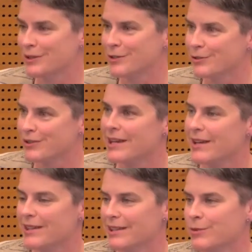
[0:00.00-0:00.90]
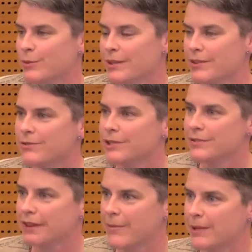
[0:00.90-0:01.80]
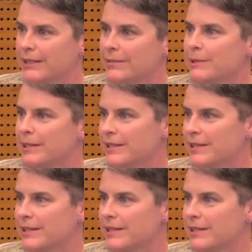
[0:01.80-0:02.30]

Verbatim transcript: in the in, within the risk family, but right.